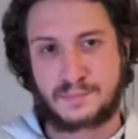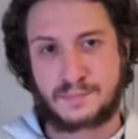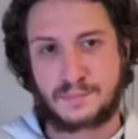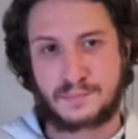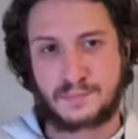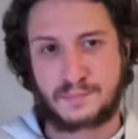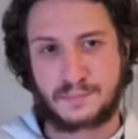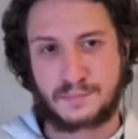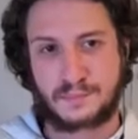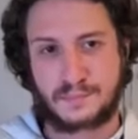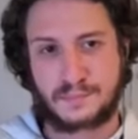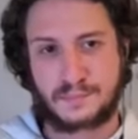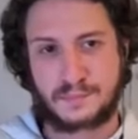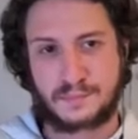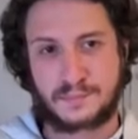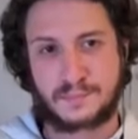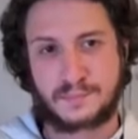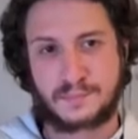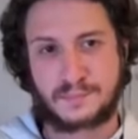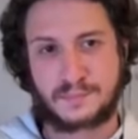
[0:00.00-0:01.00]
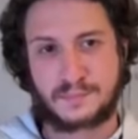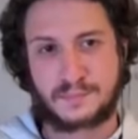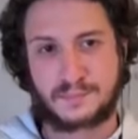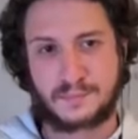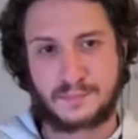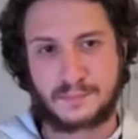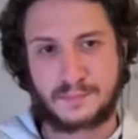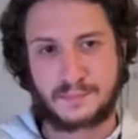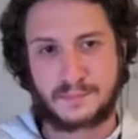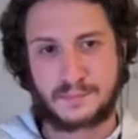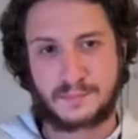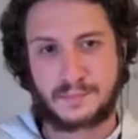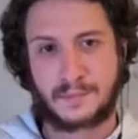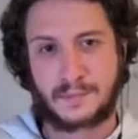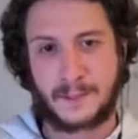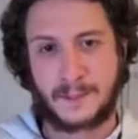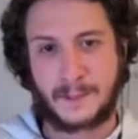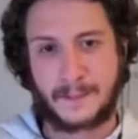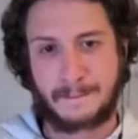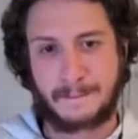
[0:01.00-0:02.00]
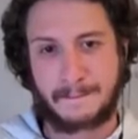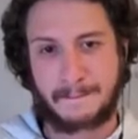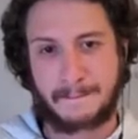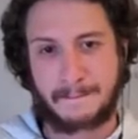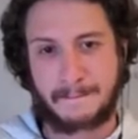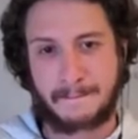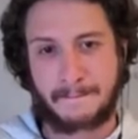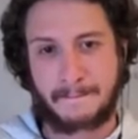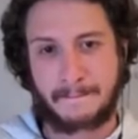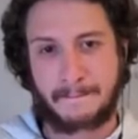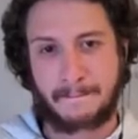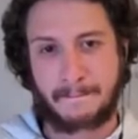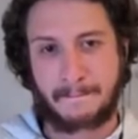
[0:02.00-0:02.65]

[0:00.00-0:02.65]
The person shown says nothing.